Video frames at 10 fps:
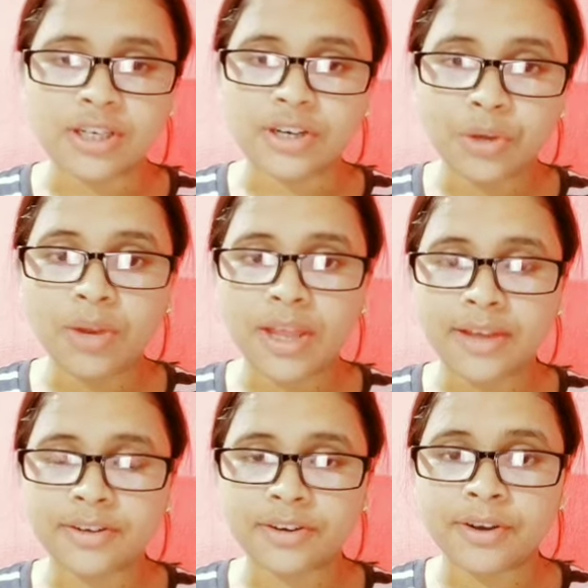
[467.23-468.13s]
grew
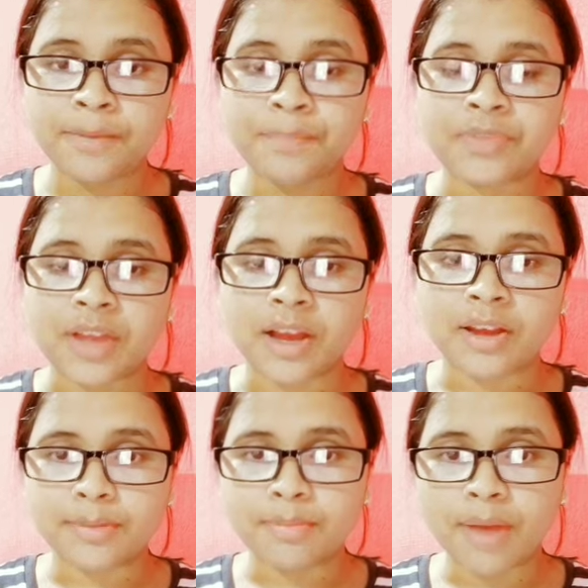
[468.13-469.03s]
later.
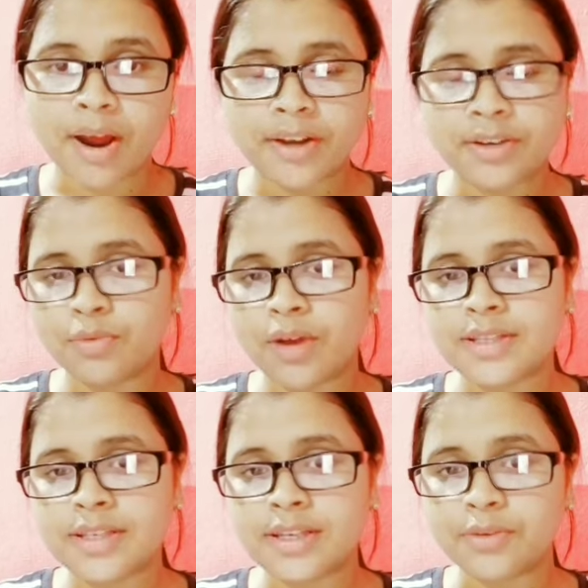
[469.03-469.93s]
The birth
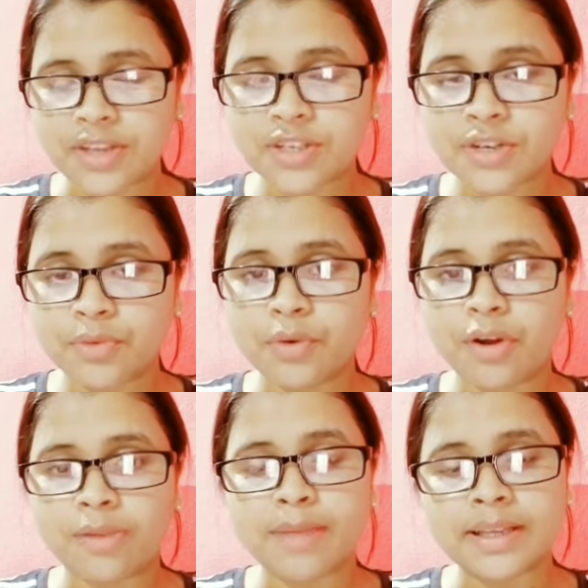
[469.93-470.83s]
was in Western
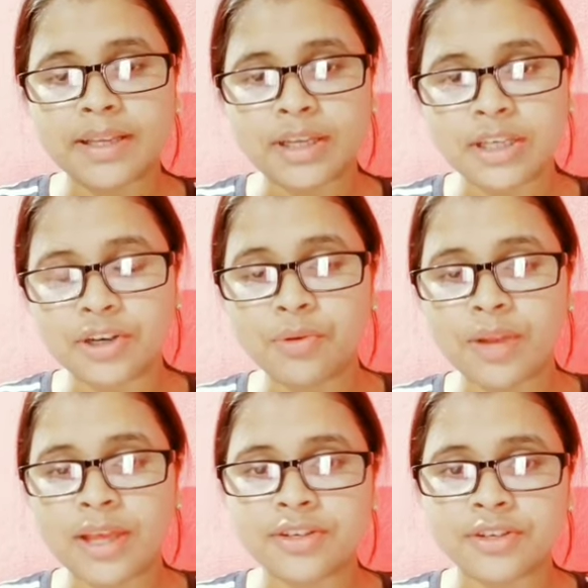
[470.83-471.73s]
world, but it grew
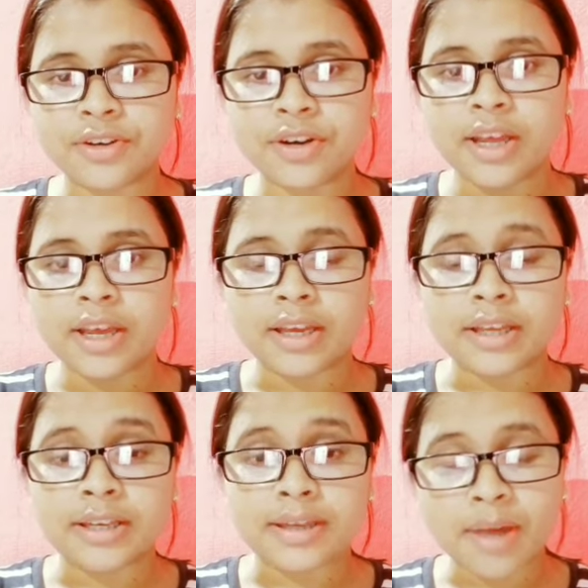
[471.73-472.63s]
later.
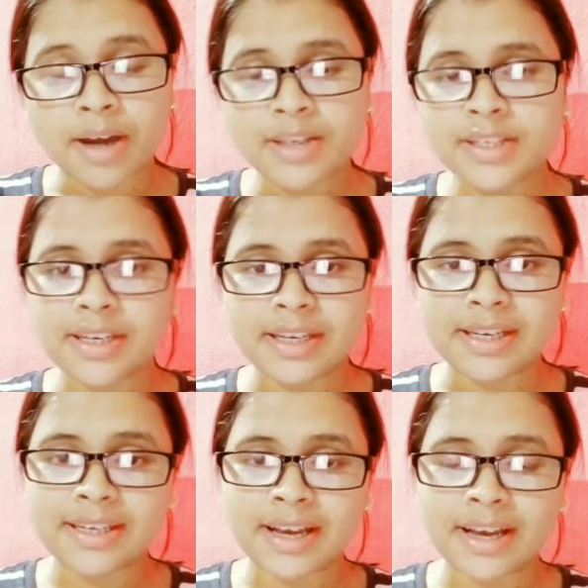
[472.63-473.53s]
It emerged in
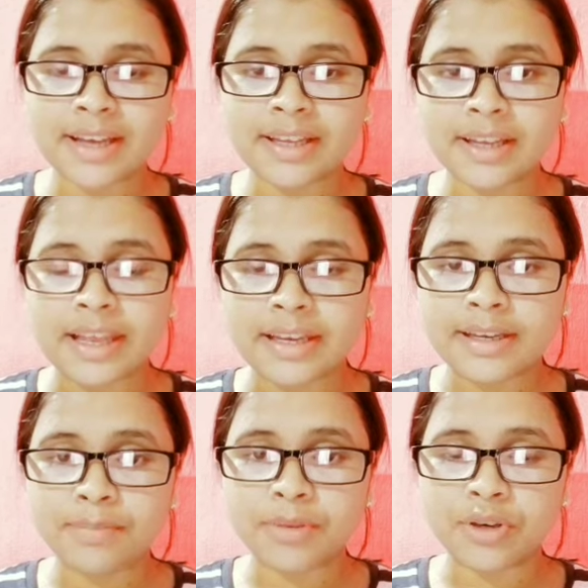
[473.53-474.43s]
India in the
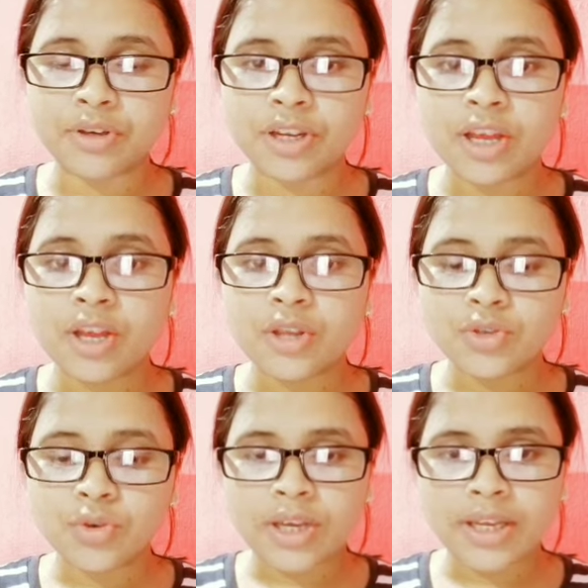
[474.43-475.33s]
later period.
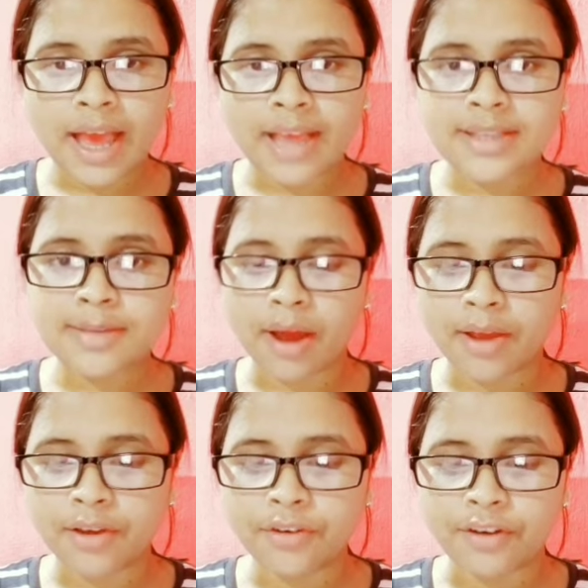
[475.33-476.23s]
So it has a
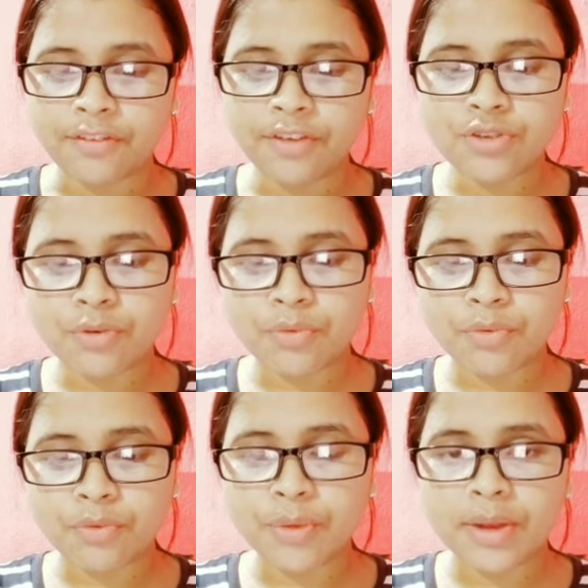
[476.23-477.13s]
biography. So
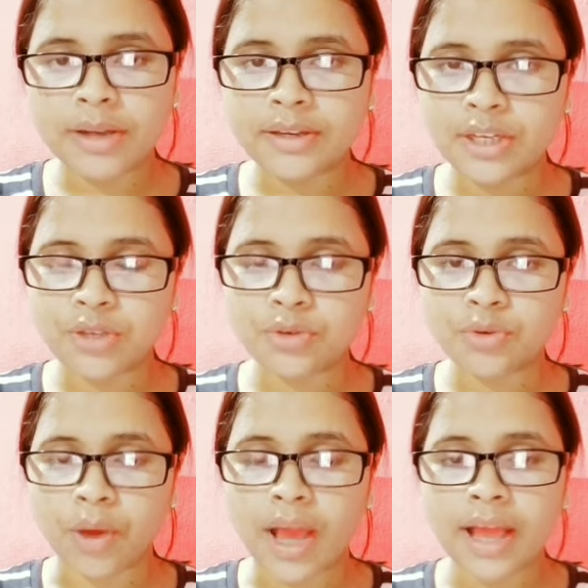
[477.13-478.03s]
we will need to
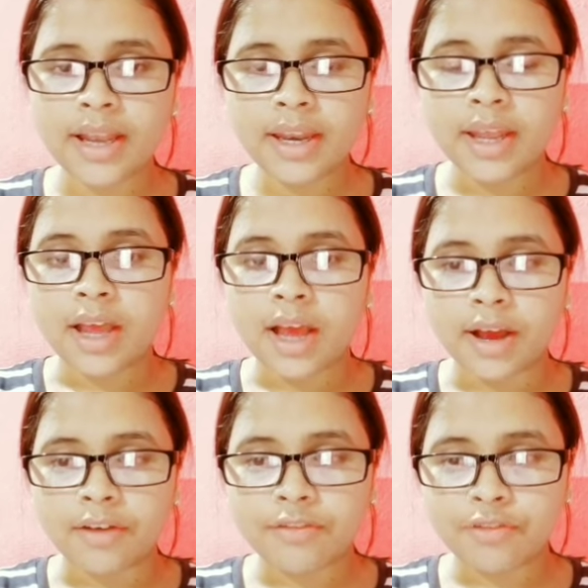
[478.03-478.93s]
know, and
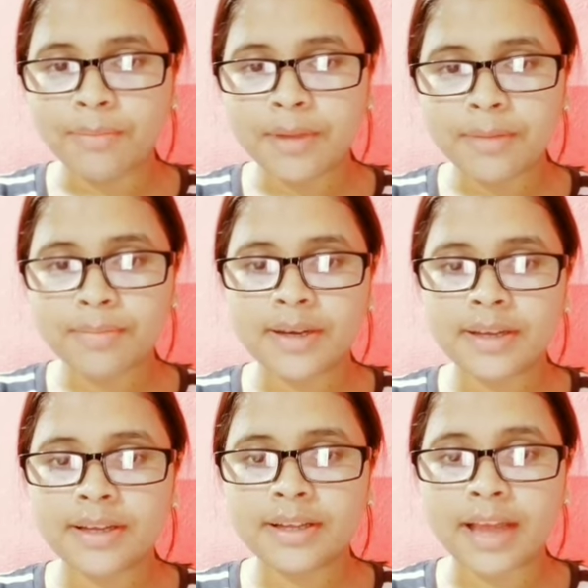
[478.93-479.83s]
from that particular